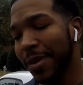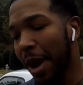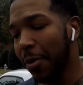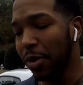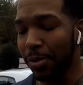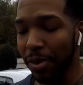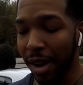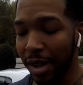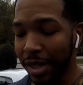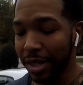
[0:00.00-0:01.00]
I'm really
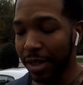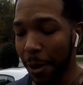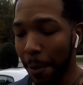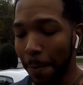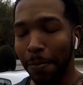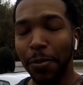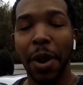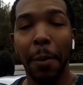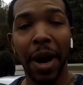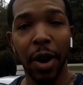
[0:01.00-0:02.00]
proud of this. So
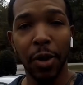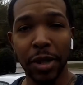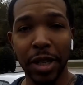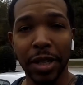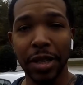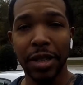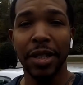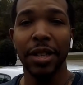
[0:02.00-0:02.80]
my oldest,